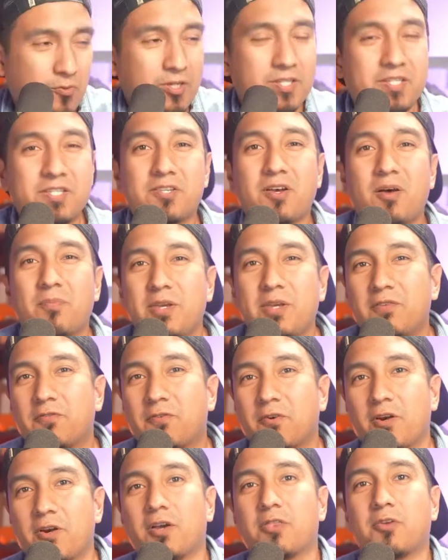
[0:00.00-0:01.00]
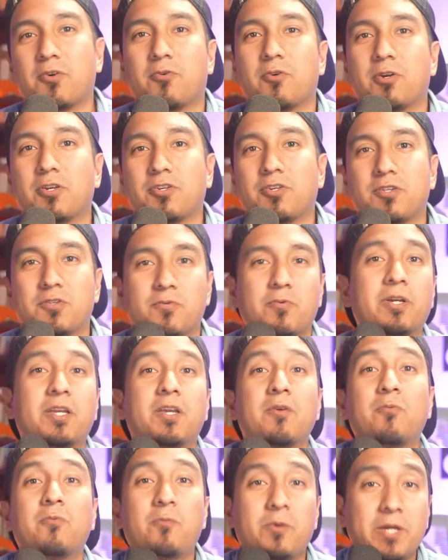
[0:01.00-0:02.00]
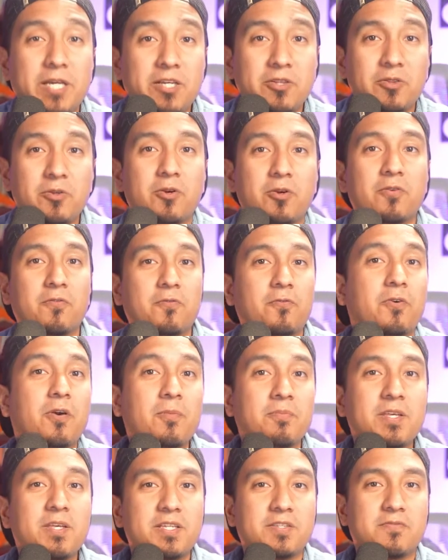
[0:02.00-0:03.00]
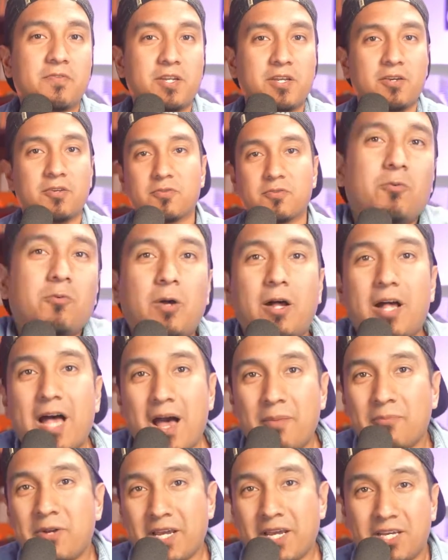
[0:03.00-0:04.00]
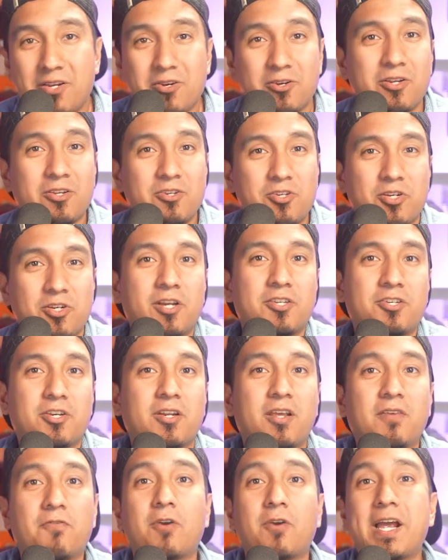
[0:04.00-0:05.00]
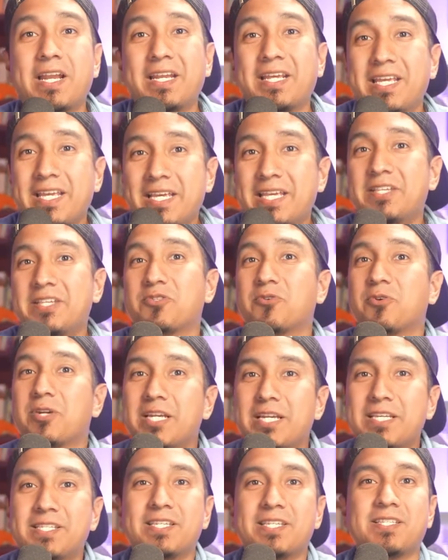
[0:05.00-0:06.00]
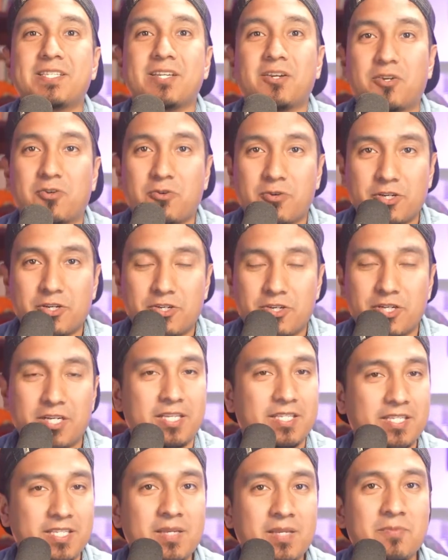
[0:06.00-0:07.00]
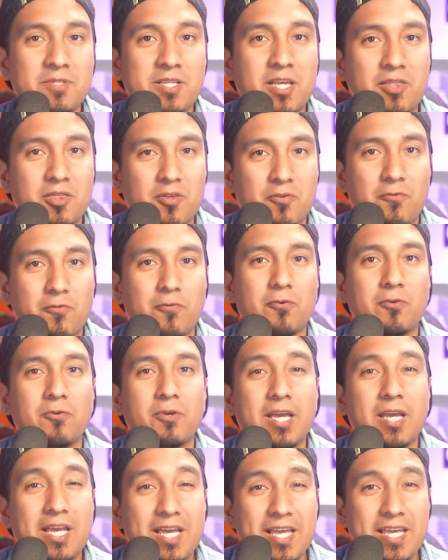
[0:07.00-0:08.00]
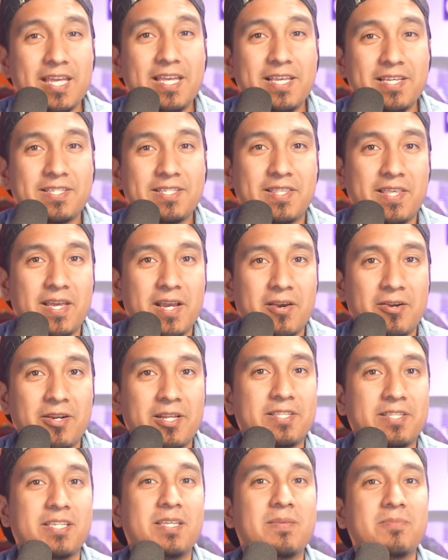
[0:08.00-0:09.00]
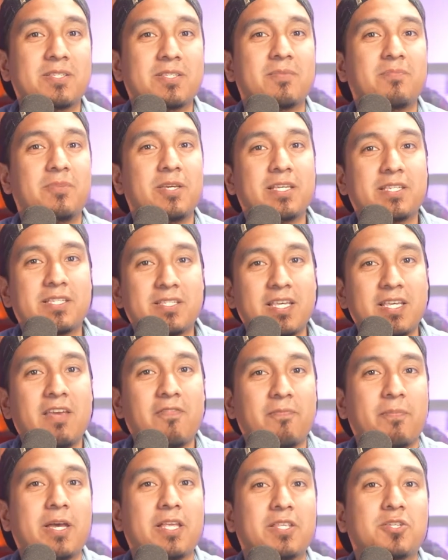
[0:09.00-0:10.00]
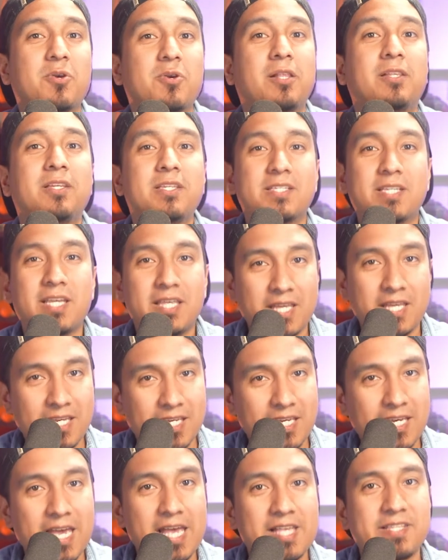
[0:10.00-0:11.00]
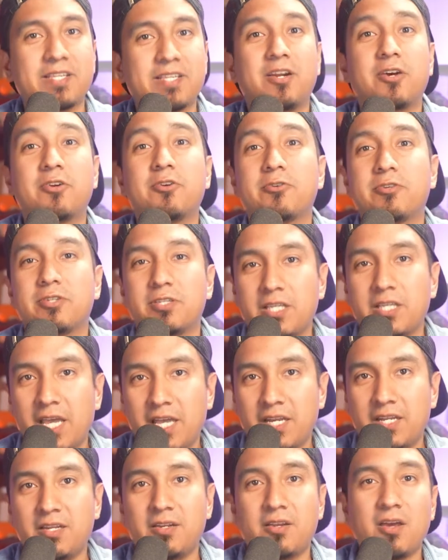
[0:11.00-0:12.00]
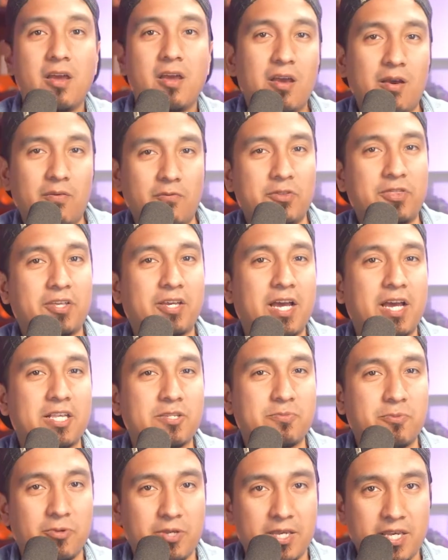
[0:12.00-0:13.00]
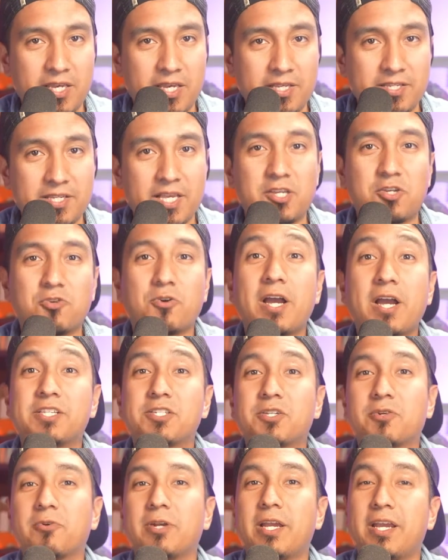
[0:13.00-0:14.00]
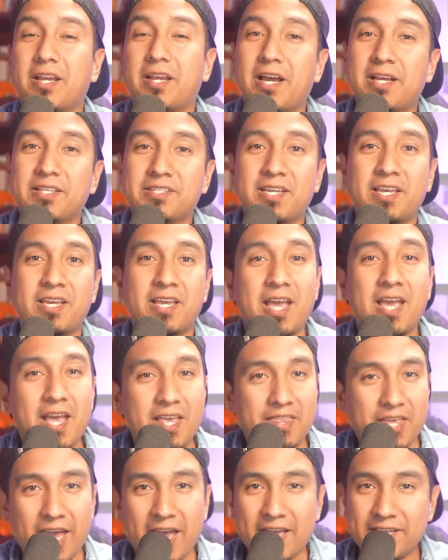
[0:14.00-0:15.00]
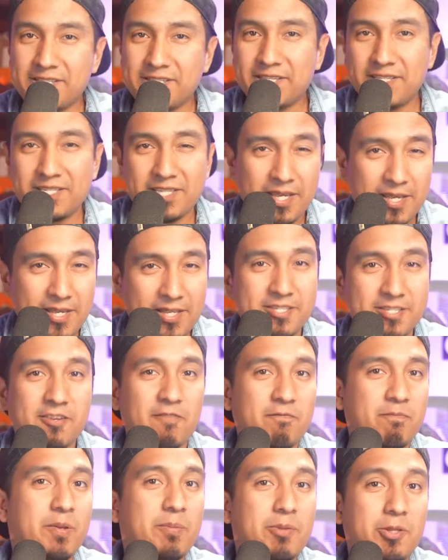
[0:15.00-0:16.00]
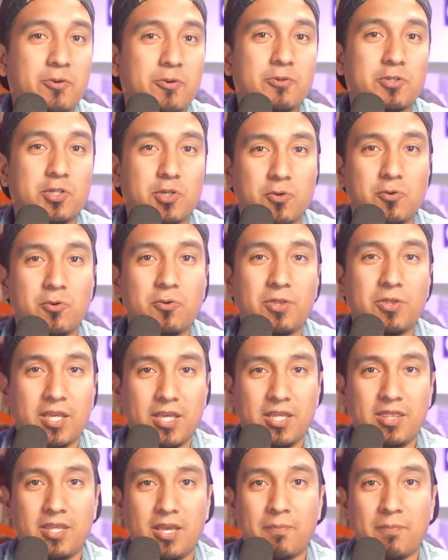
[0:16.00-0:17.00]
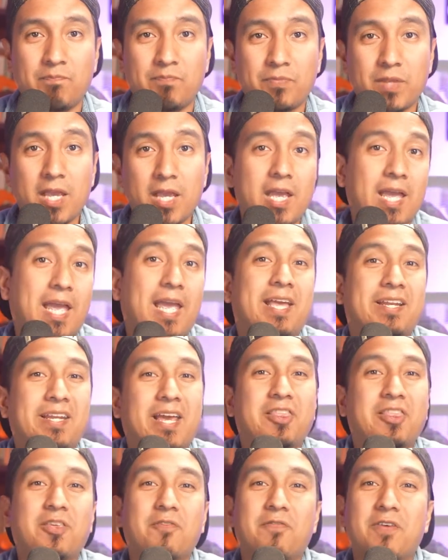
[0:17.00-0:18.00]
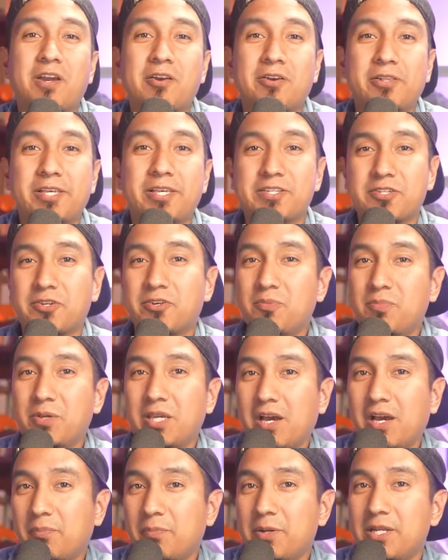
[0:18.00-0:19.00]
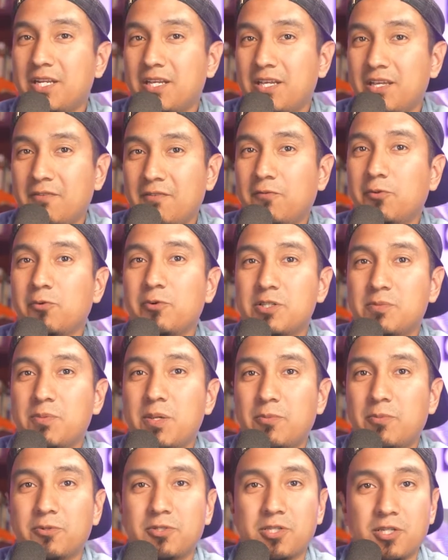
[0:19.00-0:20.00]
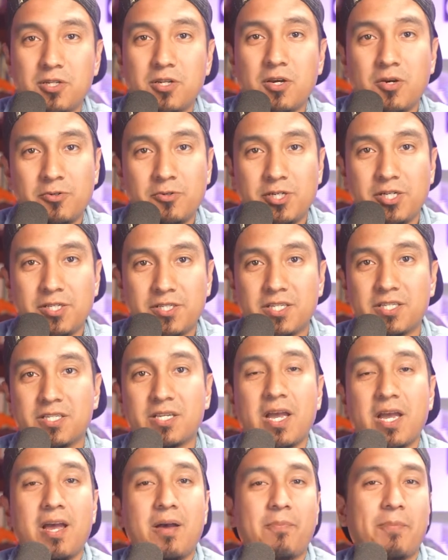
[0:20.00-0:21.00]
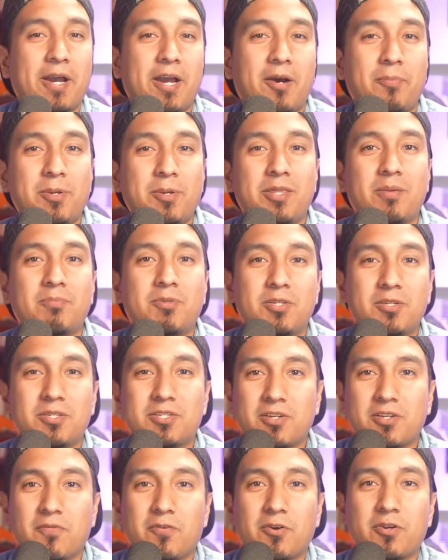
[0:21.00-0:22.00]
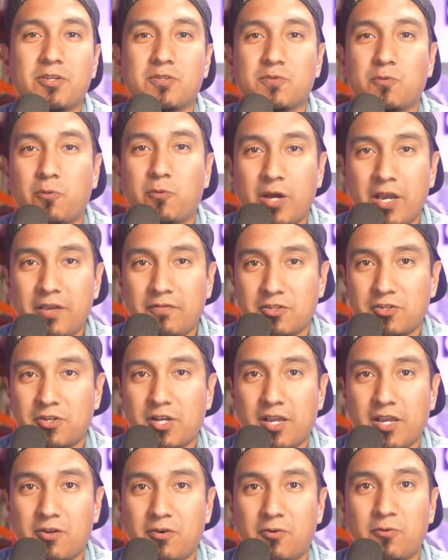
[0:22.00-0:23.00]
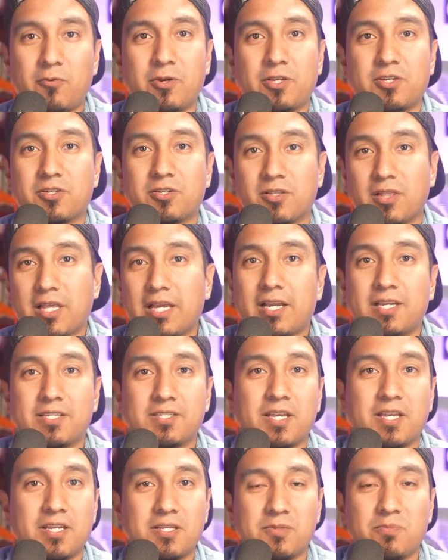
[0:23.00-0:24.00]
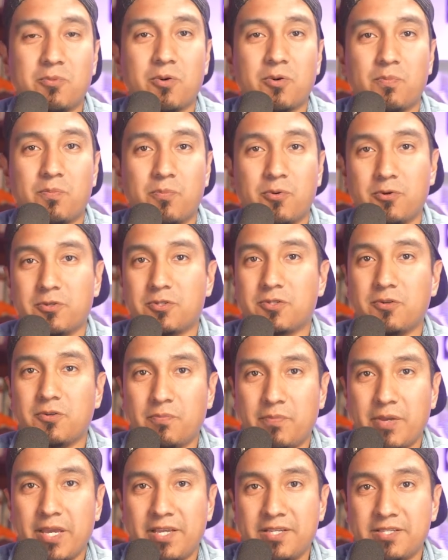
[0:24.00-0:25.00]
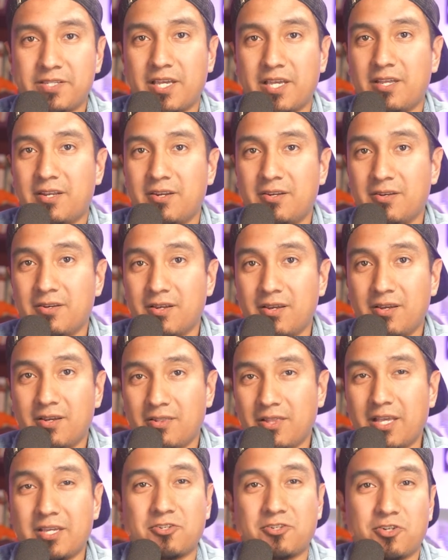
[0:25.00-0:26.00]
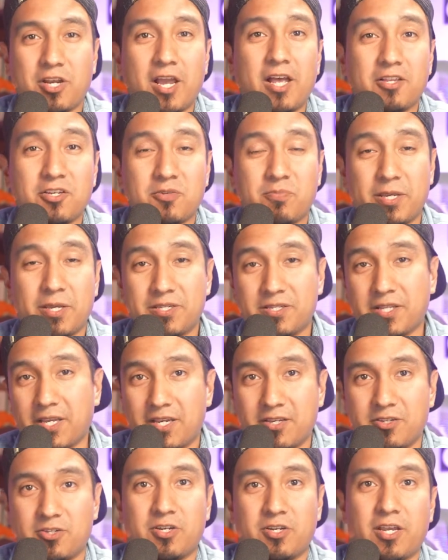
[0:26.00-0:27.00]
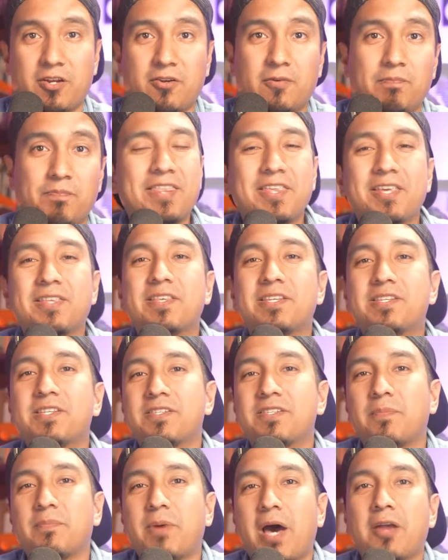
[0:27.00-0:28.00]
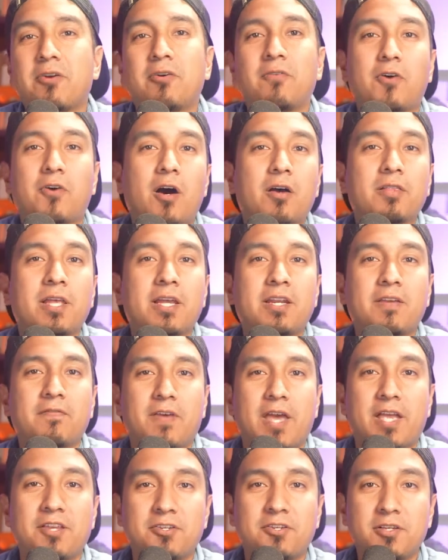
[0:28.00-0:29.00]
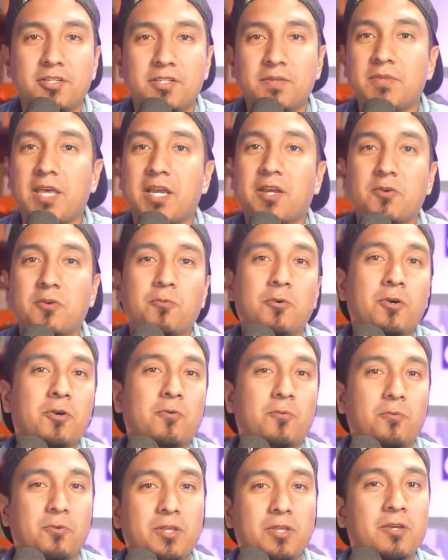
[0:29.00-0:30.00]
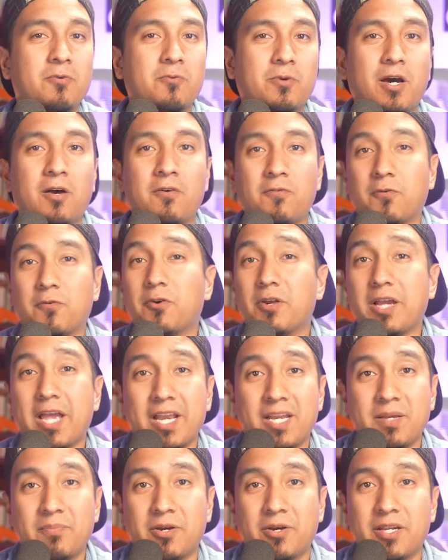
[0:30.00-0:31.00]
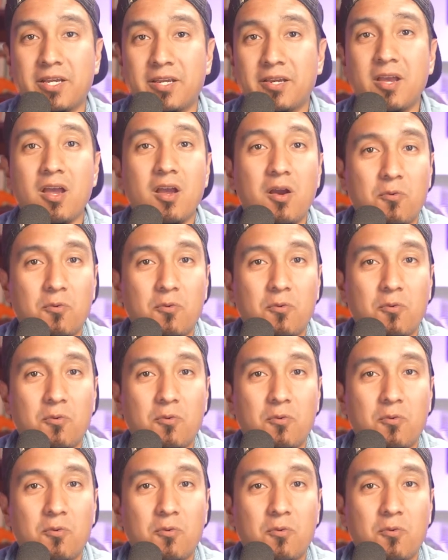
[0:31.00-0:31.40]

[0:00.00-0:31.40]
So what does this all mean for other Christians? What can we learn from these videos? Well, while I'm not here to judge on if Ryan is or isn't a Christian, it seems like the fruit is there, and it seems to be a safe bet to at least say that he has an understanding of what the gospel is and tries to create content that has these hints of biblical truth in them, and at the very least could be helping to influence people to know Jesus by helping them to discover his wife's channel, which, like I said, is more personal based and less challenge based like his channel. I think this is a model of online evangelism that could work really well for anybody.